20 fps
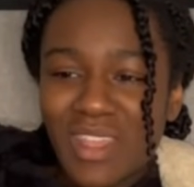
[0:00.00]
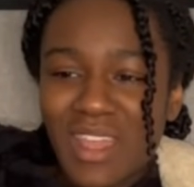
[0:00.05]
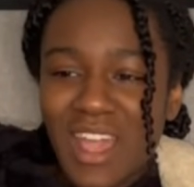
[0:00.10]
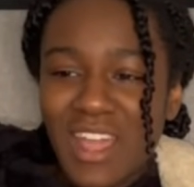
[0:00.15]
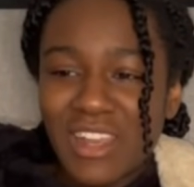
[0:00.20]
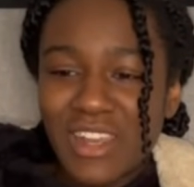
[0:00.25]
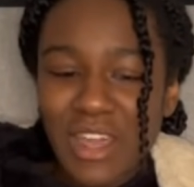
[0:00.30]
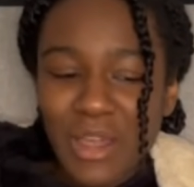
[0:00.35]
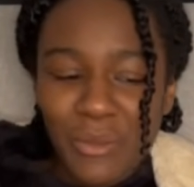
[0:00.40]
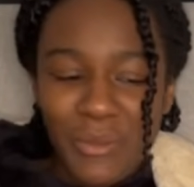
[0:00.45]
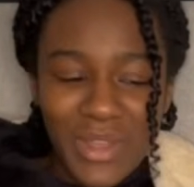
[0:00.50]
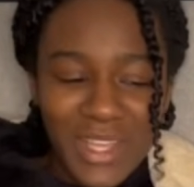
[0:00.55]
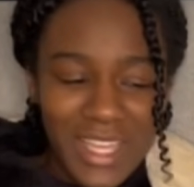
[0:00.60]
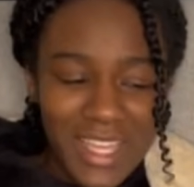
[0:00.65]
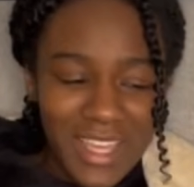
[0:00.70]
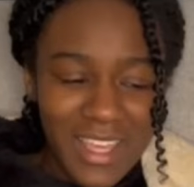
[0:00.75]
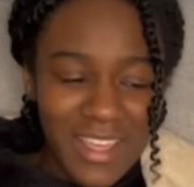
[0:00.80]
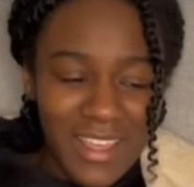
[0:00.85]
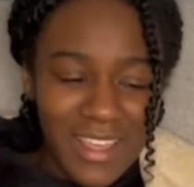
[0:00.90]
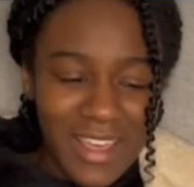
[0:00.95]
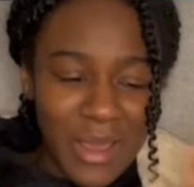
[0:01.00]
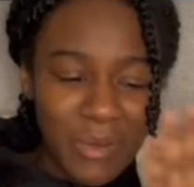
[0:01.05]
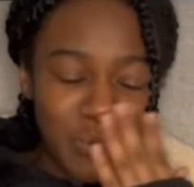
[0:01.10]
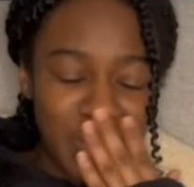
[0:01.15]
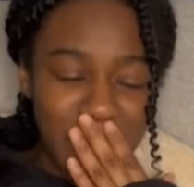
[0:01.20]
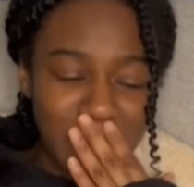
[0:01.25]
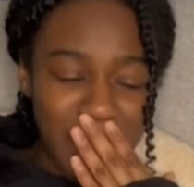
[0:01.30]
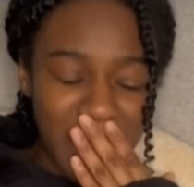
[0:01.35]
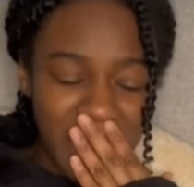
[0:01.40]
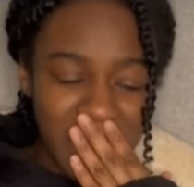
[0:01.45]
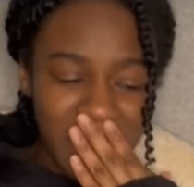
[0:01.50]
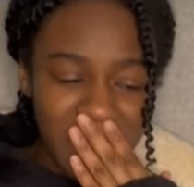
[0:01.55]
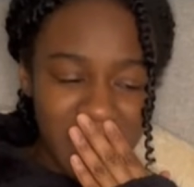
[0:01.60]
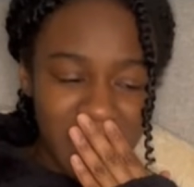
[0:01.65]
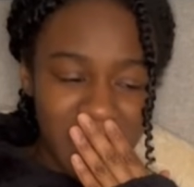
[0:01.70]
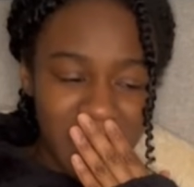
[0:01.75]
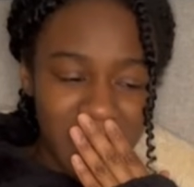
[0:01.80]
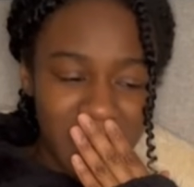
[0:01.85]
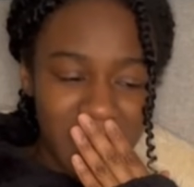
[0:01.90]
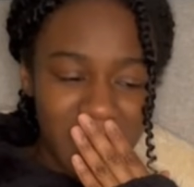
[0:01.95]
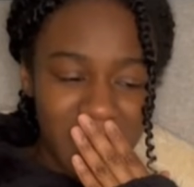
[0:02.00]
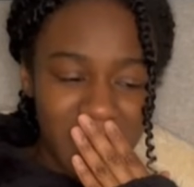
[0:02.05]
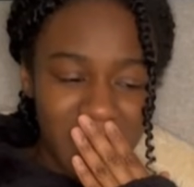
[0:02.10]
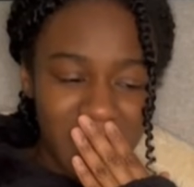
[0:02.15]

And now we're here and we made it.